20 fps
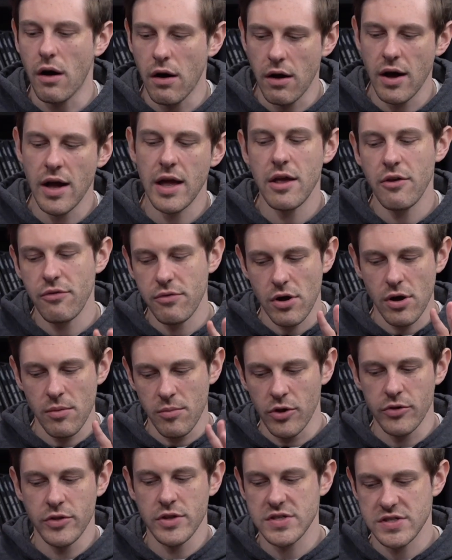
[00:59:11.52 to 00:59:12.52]
I am
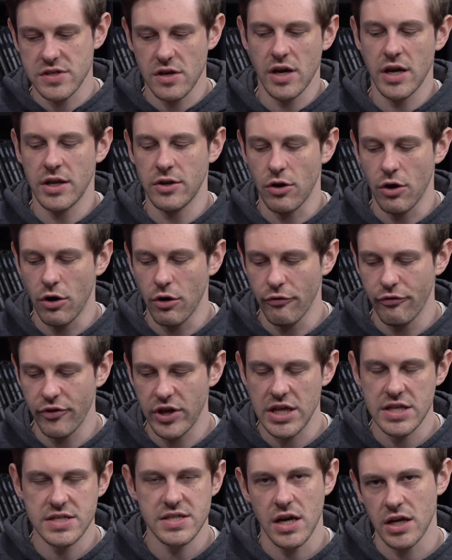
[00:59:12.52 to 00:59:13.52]
on the side of
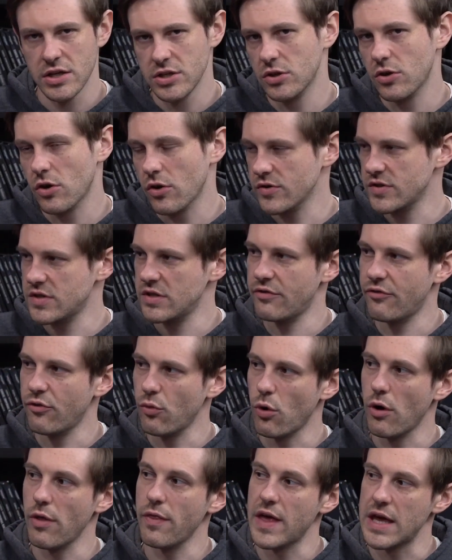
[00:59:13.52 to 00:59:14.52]
it's undercosted for
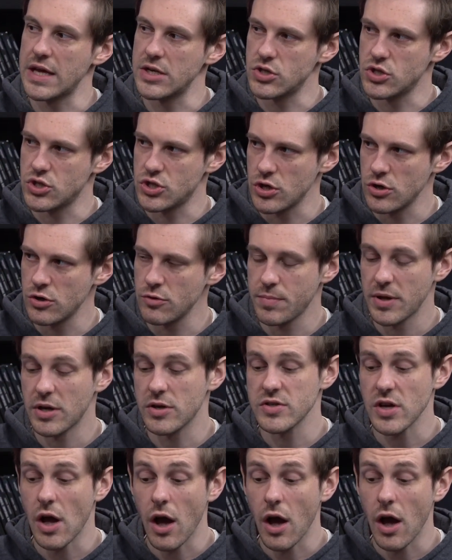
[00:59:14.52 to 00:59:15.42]
what they do because